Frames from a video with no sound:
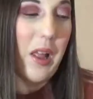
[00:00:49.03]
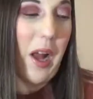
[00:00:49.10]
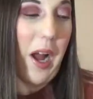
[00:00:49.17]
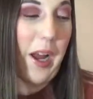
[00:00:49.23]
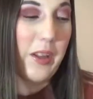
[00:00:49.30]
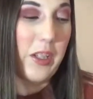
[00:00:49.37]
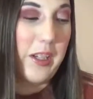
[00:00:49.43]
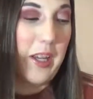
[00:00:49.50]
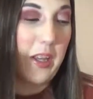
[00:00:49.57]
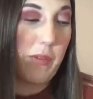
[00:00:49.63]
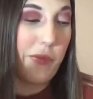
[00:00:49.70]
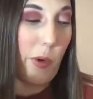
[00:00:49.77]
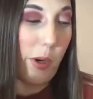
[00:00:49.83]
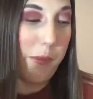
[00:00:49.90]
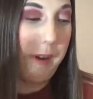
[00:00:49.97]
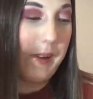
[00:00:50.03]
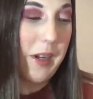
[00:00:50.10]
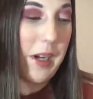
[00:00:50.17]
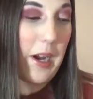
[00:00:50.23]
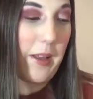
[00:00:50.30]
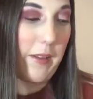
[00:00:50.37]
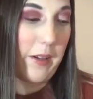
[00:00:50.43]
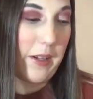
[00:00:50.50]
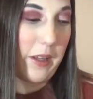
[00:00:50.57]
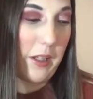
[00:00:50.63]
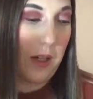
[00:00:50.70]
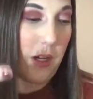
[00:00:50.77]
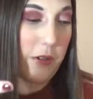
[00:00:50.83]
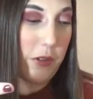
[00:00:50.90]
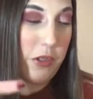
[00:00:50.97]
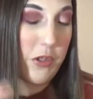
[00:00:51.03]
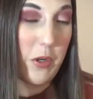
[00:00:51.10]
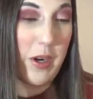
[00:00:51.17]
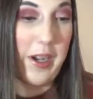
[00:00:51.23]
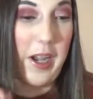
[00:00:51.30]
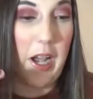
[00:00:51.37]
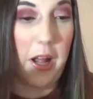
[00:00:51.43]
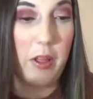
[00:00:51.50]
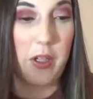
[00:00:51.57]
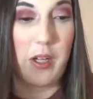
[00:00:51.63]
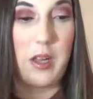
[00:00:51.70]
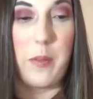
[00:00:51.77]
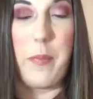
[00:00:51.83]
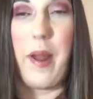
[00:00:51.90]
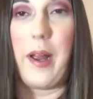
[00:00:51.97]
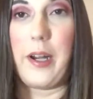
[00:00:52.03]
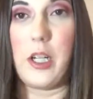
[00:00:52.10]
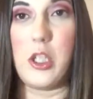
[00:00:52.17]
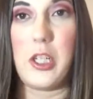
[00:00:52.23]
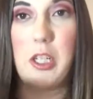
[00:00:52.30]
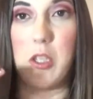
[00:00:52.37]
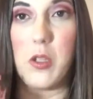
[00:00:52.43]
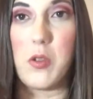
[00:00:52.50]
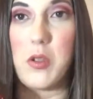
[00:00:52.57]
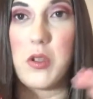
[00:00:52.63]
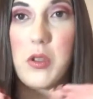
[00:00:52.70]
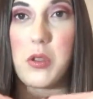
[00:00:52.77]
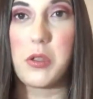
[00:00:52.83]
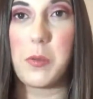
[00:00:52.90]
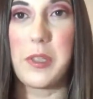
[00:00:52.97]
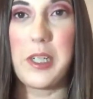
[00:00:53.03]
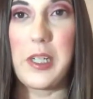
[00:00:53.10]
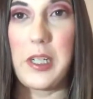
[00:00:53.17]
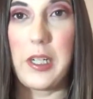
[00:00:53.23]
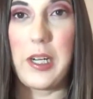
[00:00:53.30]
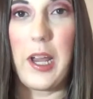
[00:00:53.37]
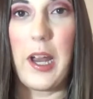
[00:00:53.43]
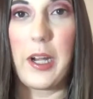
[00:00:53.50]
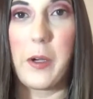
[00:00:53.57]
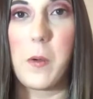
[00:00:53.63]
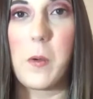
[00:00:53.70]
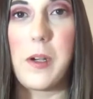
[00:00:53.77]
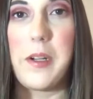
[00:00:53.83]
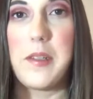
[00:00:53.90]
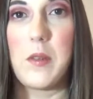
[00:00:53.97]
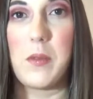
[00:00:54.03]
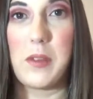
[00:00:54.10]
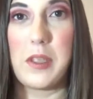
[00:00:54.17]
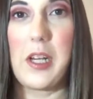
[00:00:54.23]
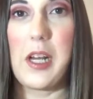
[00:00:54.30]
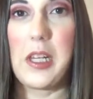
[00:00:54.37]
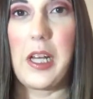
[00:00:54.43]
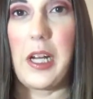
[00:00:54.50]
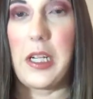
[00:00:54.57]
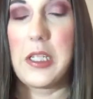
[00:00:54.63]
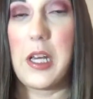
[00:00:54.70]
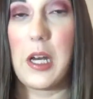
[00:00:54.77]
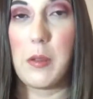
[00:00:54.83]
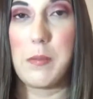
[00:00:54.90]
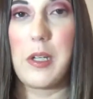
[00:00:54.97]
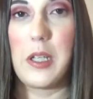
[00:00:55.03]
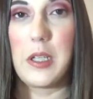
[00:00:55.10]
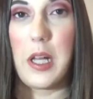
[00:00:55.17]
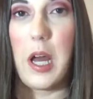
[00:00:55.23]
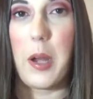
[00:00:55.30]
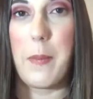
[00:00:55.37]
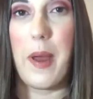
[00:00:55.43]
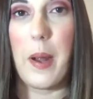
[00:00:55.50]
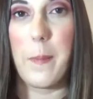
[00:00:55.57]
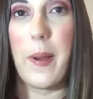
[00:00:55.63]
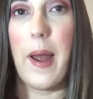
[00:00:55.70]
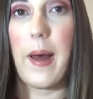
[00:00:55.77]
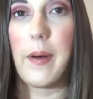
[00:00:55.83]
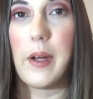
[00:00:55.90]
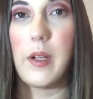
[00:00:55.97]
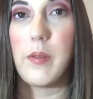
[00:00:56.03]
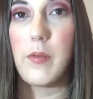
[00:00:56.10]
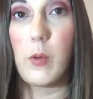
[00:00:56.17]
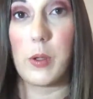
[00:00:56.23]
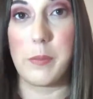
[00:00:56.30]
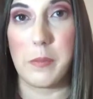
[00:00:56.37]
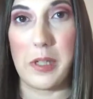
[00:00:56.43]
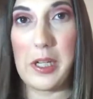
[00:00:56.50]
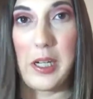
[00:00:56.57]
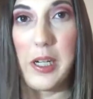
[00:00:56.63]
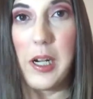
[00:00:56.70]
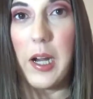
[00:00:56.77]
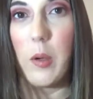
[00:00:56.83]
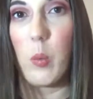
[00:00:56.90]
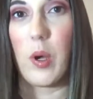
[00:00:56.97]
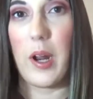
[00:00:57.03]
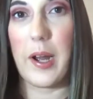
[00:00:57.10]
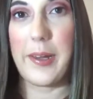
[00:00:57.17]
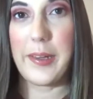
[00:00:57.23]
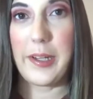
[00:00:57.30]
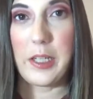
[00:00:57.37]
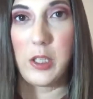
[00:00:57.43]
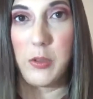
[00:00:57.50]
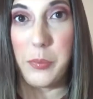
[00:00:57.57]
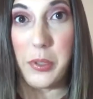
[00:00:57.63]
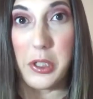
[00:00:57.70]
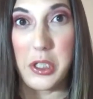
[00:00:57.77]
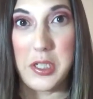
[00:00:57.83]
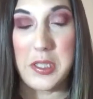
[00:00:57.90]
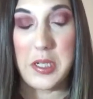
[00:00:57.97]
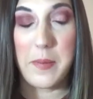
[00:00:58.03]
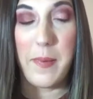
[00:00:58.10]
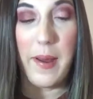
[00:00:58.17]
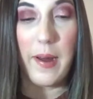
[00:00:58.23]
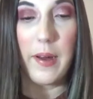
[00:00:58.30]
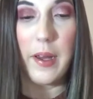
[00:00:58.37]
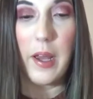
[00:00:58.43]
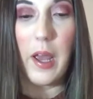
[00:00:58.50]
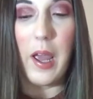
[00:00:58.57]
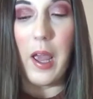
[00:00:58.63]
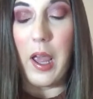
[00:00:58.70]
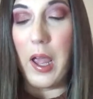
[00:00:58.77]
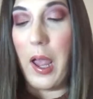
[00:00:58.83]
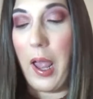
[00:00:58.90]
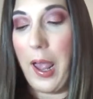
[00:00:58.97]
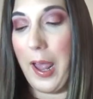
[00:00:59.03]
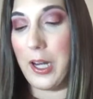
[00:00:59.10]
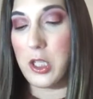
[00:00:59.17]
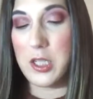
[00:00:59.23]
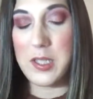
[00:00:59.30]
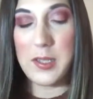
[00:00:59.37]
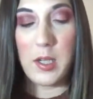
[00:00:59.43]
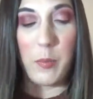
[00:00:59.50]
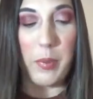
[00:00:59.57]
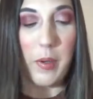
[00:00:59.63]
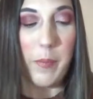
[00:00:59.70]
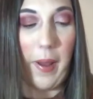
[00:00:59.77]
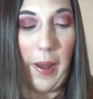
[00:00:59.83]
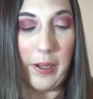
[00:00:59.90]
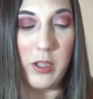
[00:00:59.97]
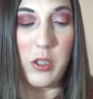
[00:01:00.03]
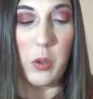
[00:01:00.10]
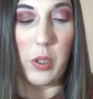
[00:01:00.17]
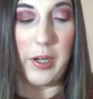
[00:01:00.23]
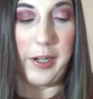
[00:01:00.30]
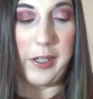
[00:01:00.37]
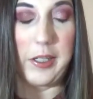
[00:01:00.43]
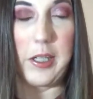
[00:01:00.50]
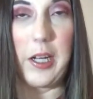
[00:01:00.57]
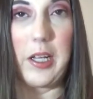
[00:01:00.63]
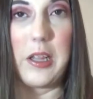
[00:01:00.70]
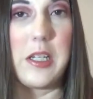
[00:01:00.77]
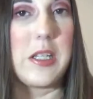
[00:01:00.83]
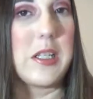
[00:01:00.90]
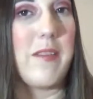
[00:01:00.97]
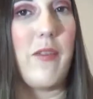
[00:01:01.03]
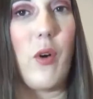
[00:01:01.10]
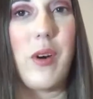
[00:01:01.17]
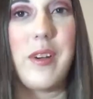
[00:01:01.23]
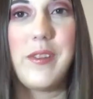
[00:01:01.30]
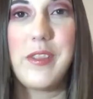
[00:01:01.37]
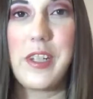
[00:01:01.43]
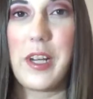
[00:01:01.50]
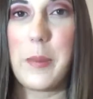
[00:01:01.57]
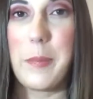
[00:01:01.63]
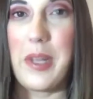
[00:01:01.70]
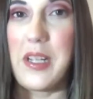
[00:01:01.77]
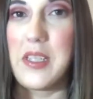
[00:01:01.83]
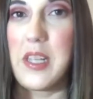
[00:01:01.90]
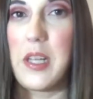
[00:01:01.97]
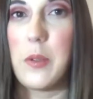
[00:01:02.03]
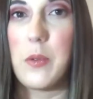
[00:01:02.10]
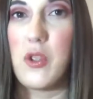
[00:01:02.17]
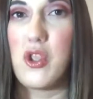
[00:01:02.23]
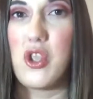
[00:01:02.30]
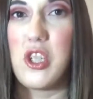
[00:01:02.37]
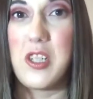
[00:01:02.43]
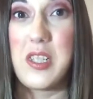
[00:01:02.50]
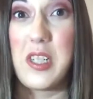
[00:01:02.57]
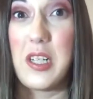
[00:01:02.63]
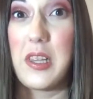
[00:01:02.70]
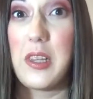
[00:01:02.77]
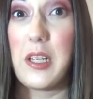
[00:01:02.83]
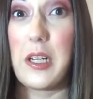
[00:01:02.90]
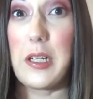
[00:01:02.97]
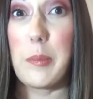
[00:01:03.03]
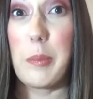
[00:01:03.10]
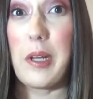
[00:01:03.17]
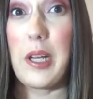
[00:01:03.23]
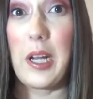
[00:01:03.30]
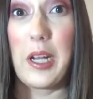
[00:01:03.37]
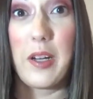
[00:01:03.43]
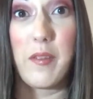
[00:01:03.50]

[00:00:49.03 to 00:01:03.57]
I look at the formula, I look at the color story, and I look at the packaging. Those three categories really like tell me a lot about a palette for me and what I like to purchase in a palette. And just a little bit of backstory, like the Sephora VIP sale was just in the beginning of